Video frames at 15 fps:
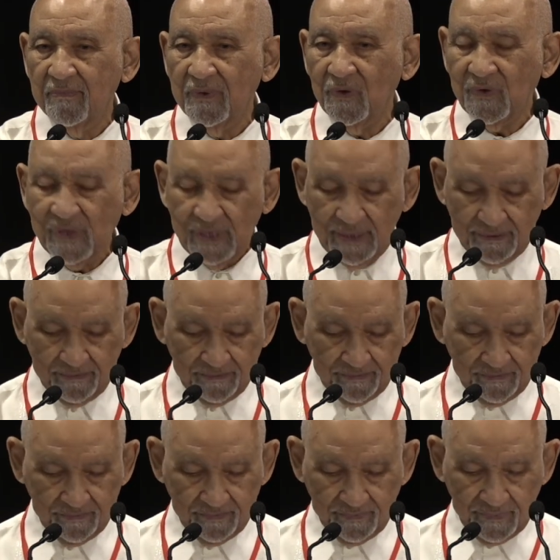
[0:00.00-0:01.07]
Okay?
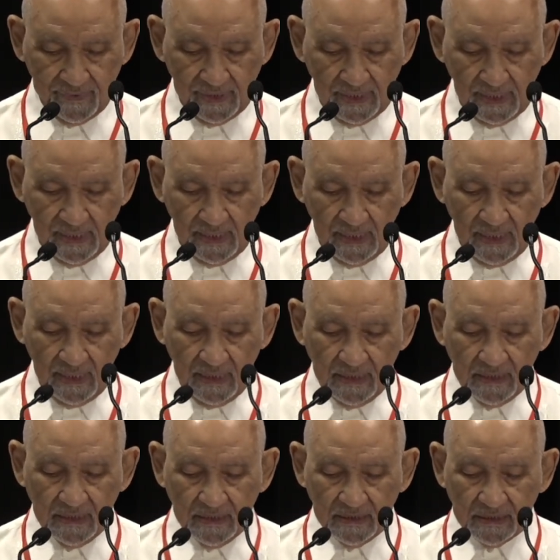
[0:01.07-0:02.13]

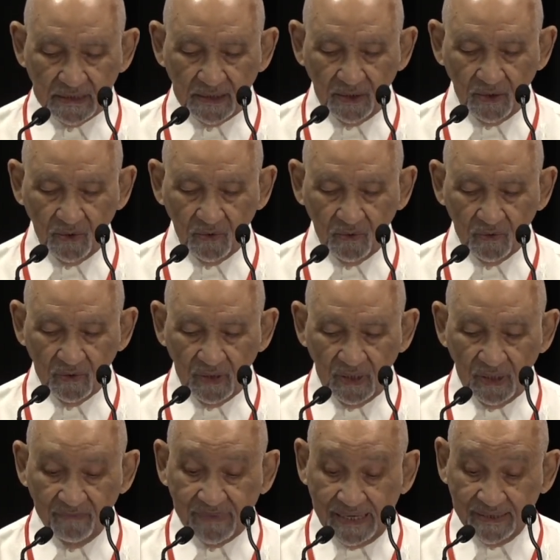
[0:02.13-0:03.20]
So,
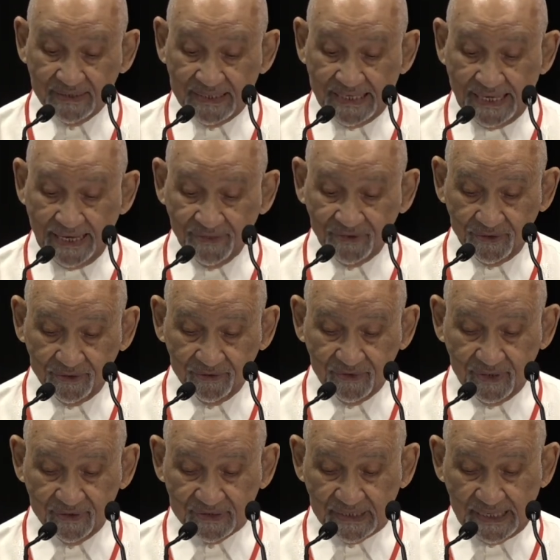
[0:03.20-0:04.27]
among the other,
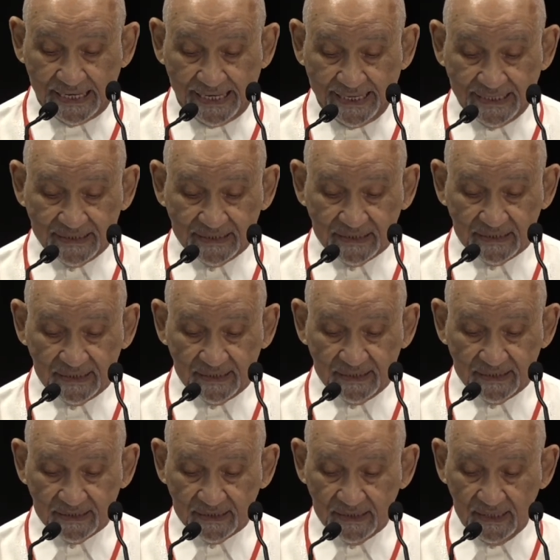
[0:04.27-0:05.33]
there's a high
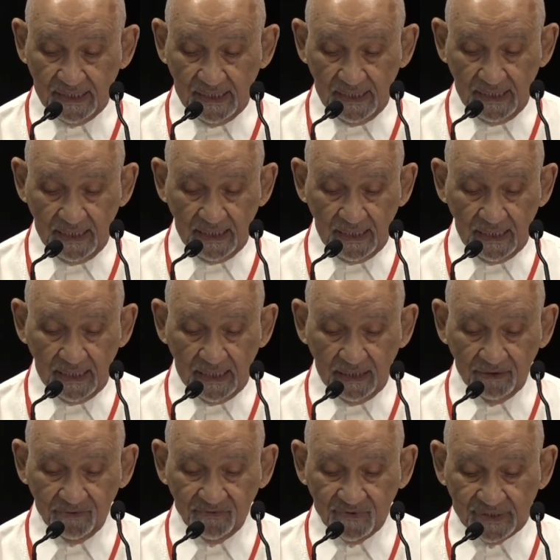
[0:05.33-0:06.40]
incidence
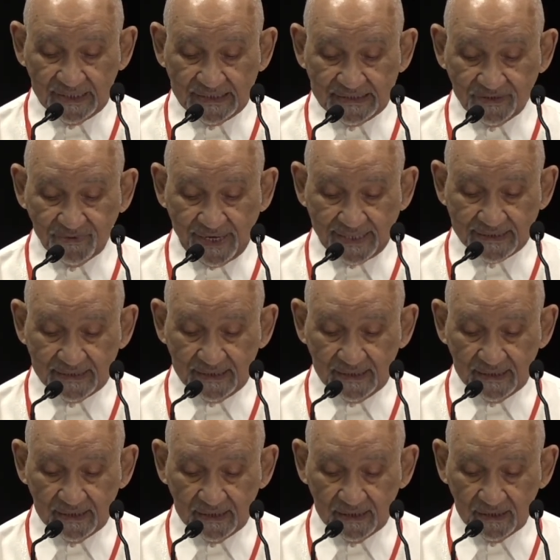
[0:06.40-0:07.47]
of
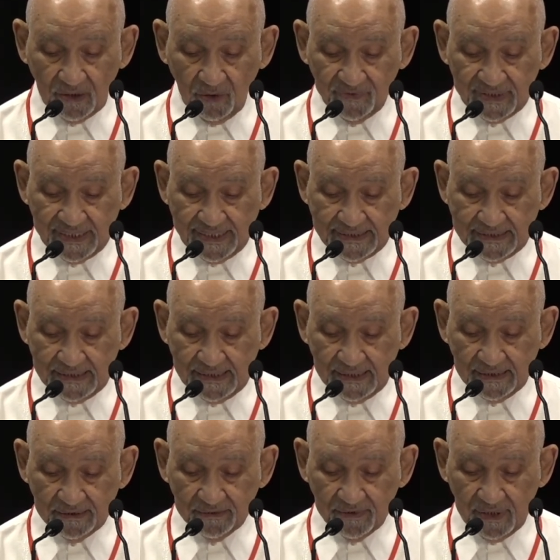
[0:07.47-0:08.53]
contracting COVID-19,